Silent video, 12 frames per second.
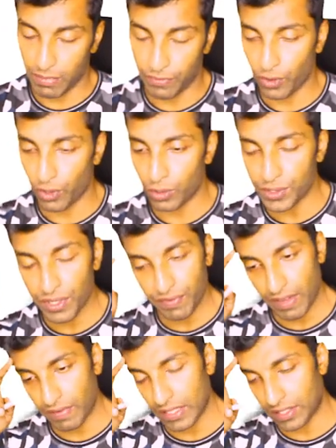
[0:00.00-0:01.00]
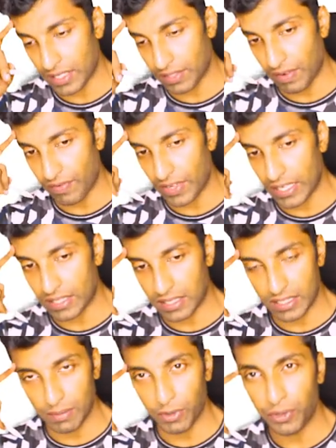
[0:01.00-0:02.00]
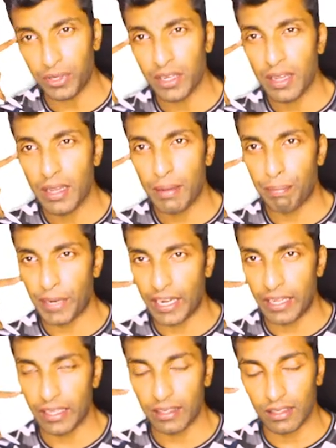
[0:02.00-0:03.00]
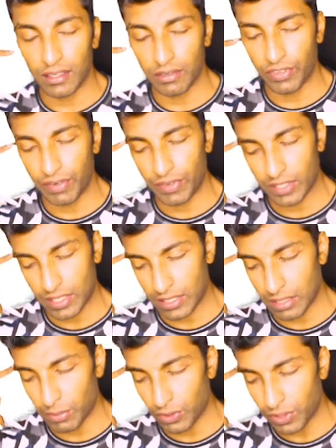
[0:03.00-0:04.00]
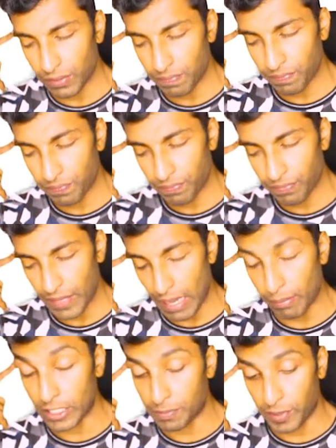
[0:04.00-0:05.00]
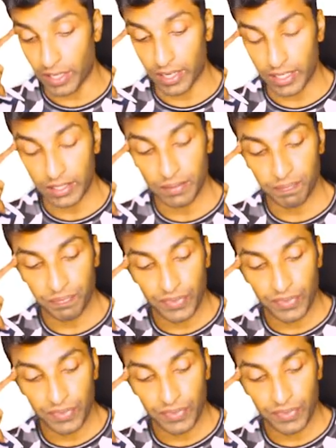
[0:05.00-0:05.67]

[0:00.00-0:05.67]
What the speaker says: Before also we have discussed, when we discussed about PD, we have discussed about MSP, right?